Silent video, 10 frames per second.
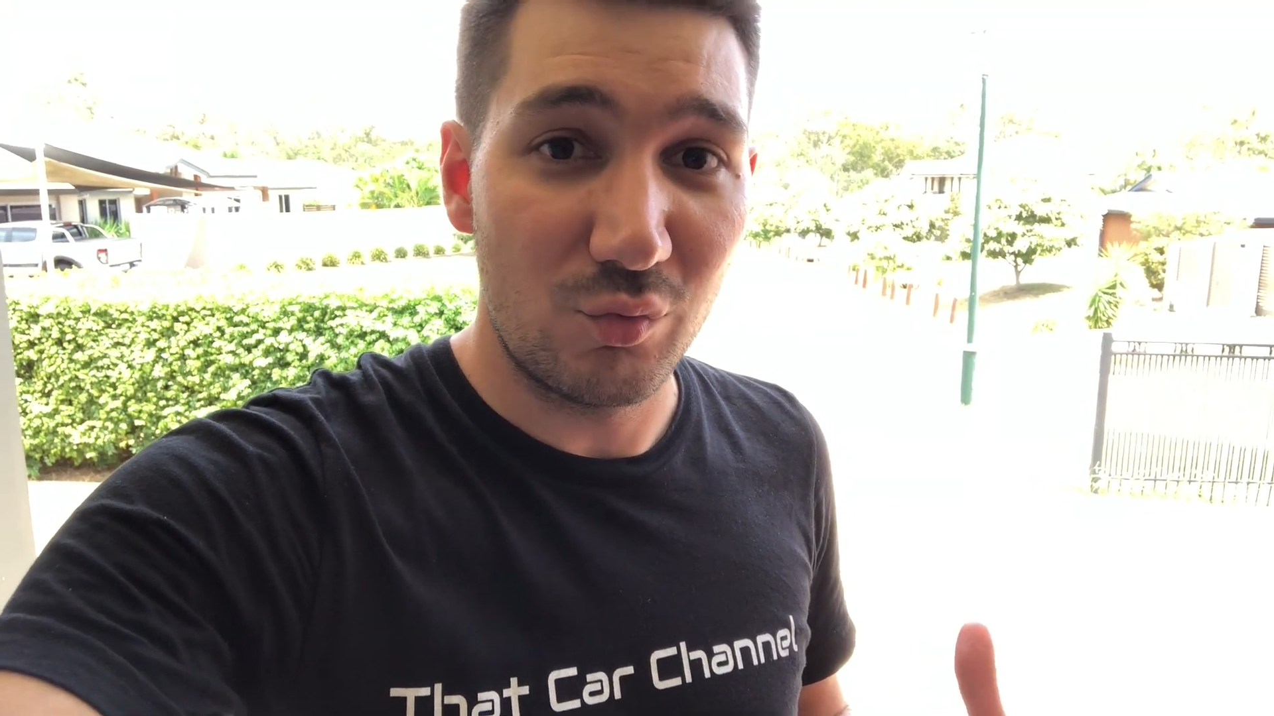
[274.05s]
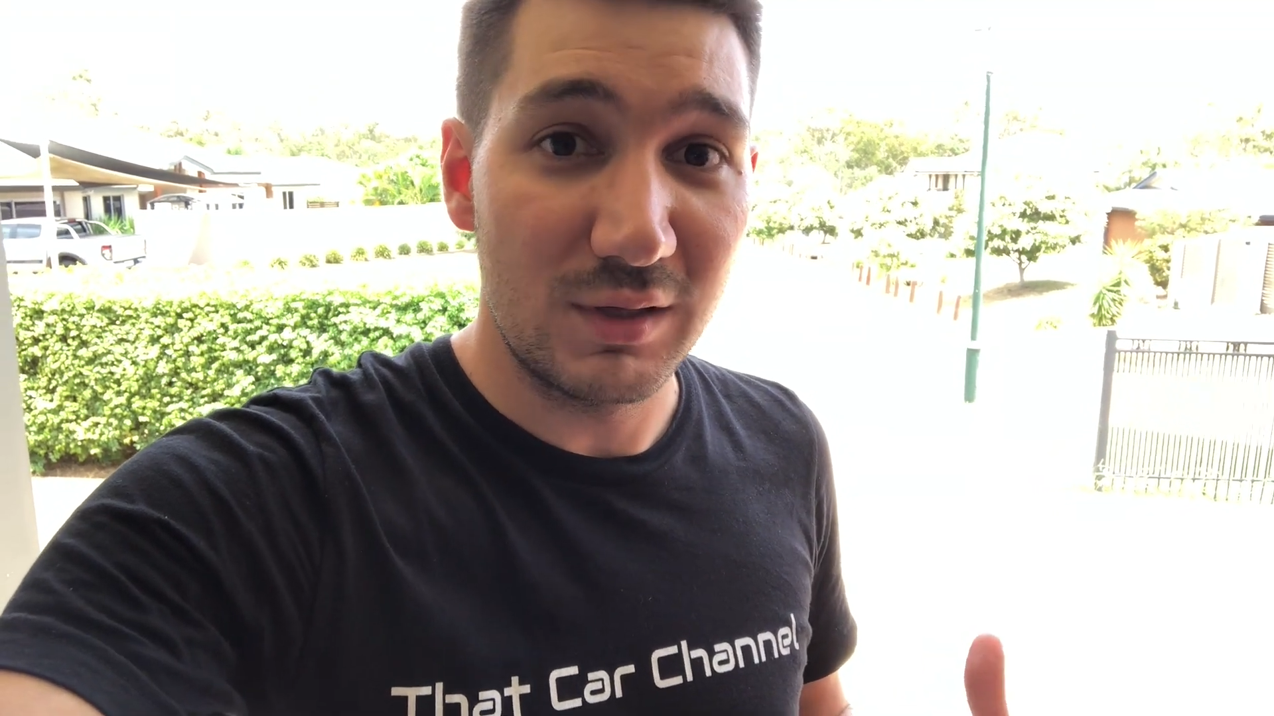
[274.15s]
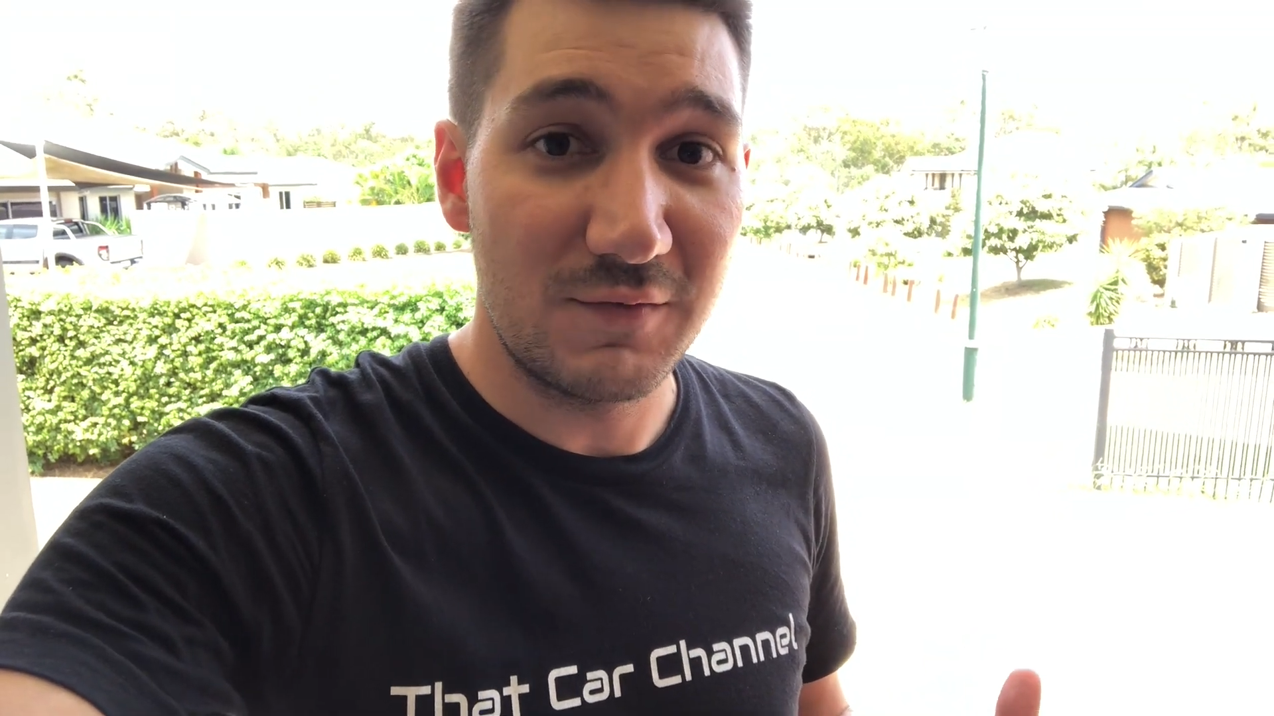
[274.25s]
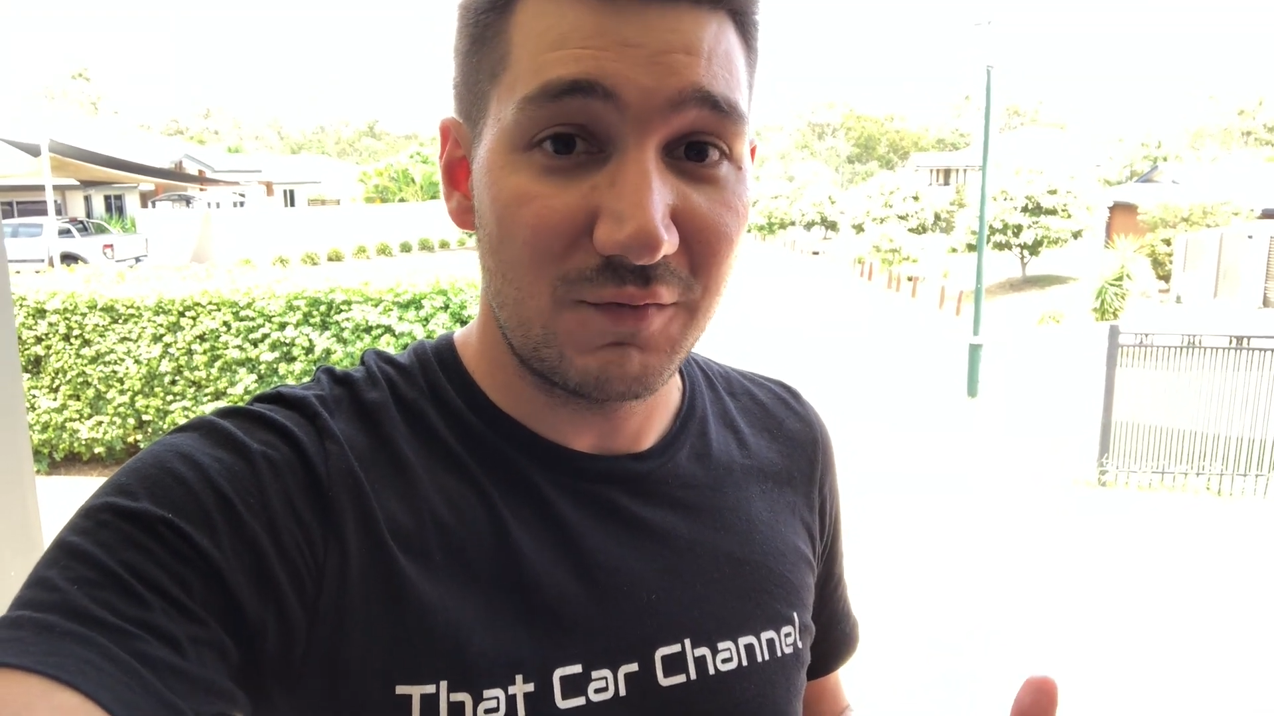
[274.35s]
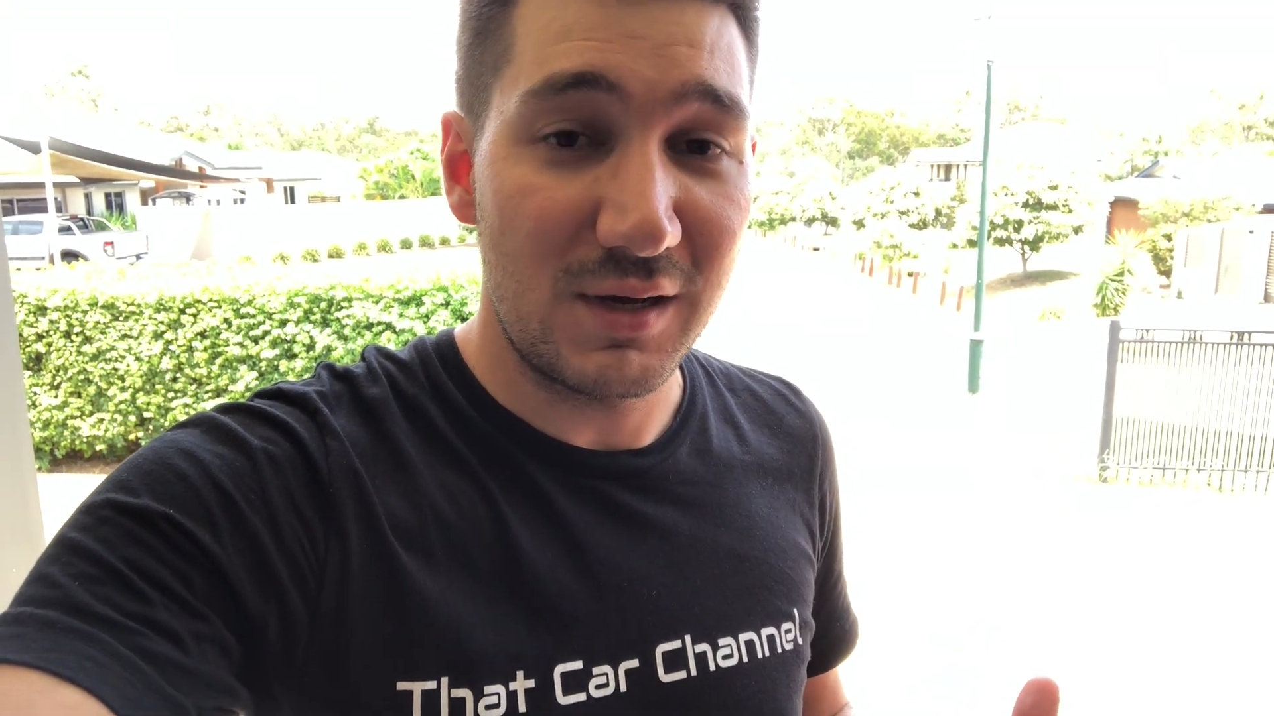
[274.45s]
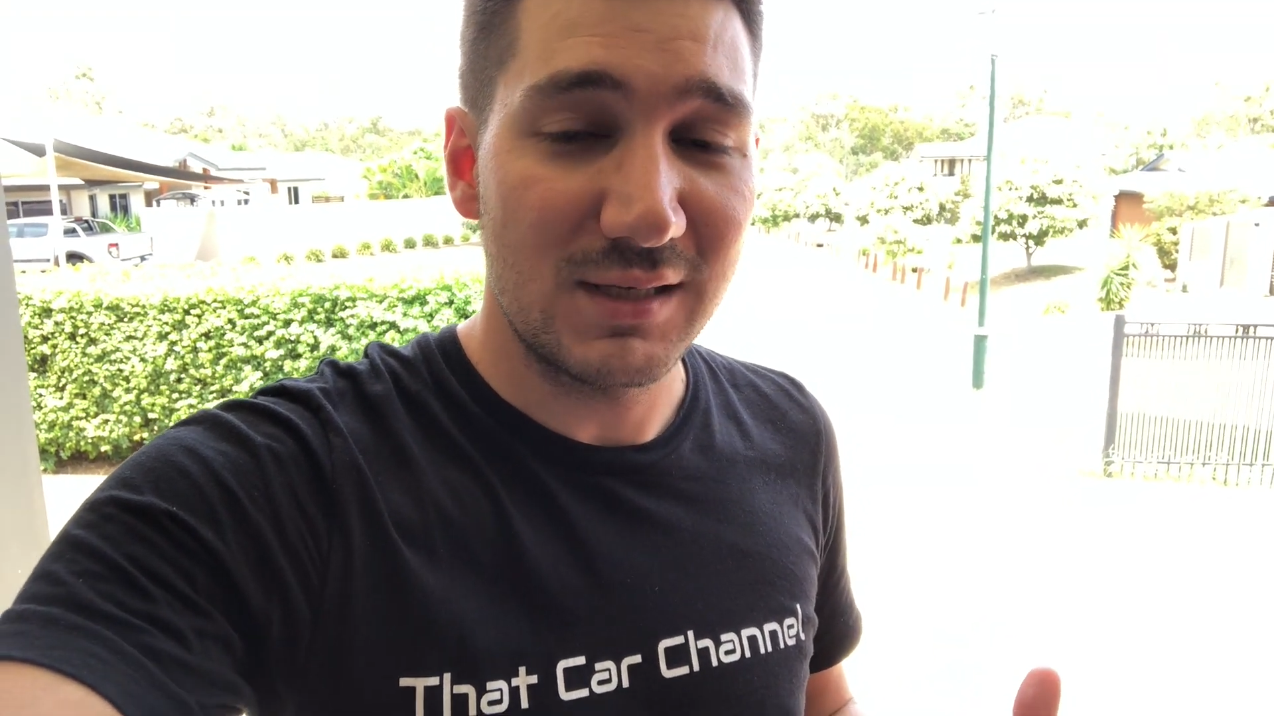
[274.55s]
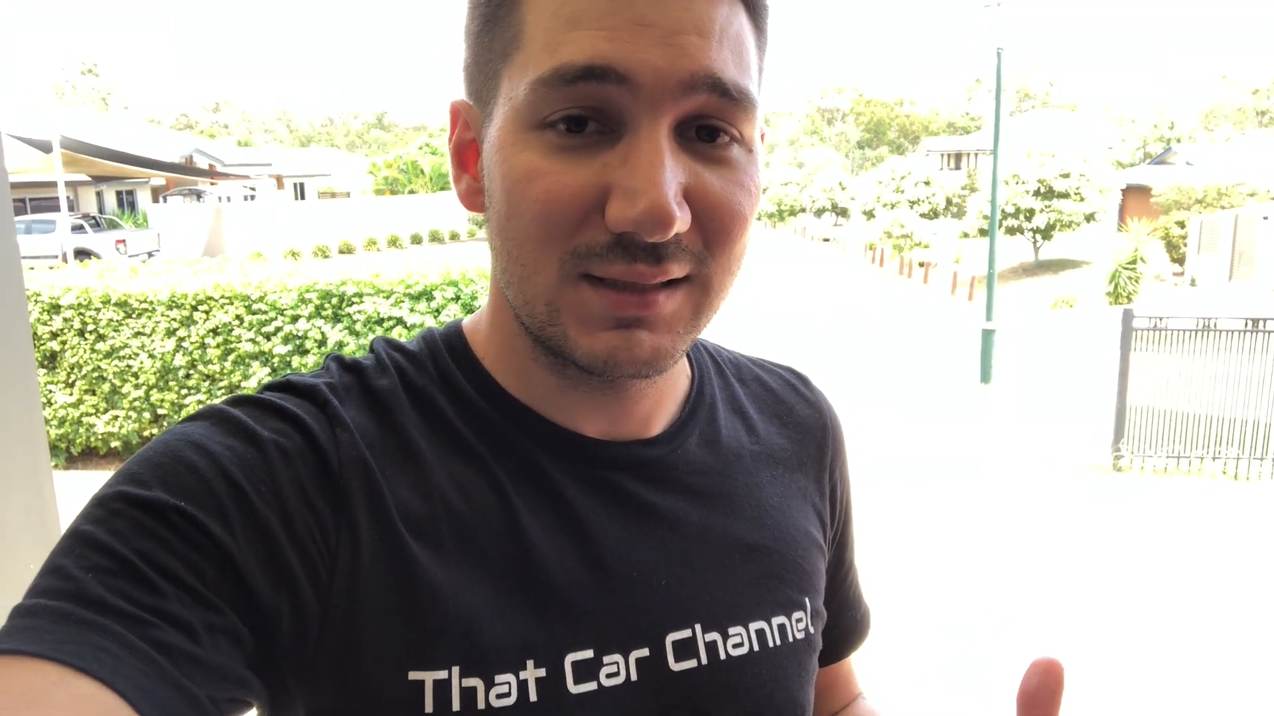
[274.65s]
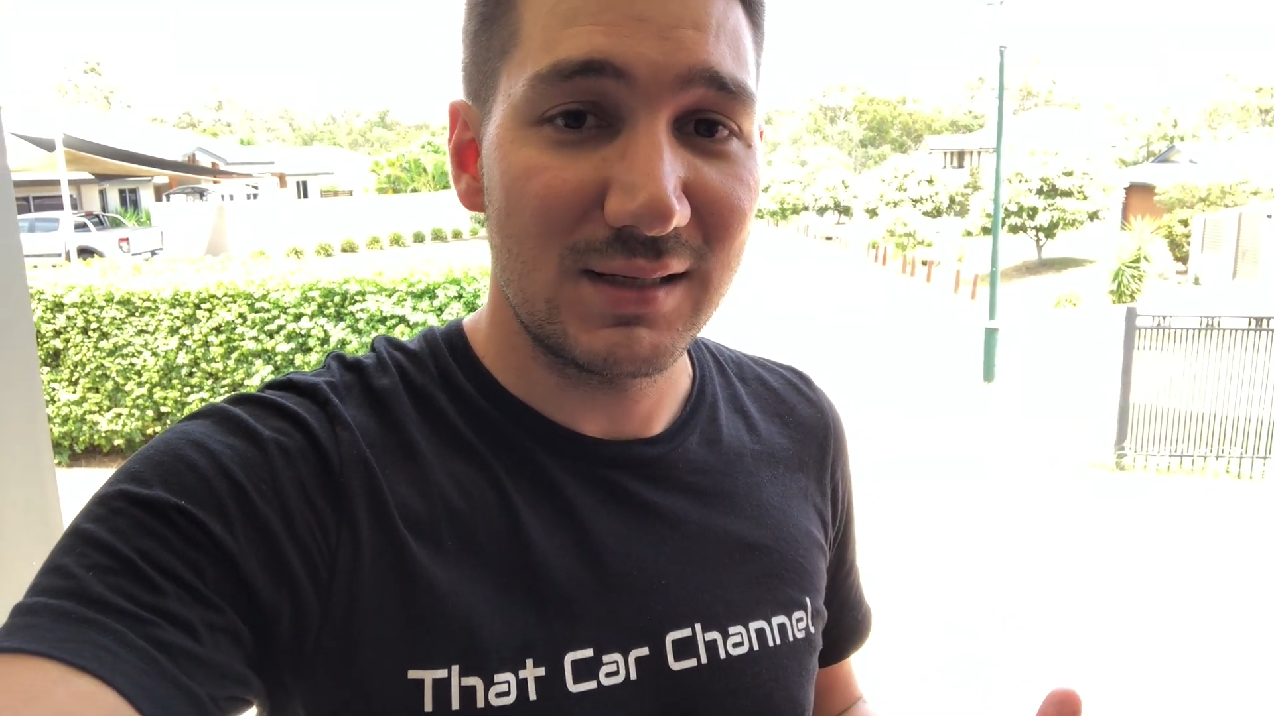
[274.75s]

really fast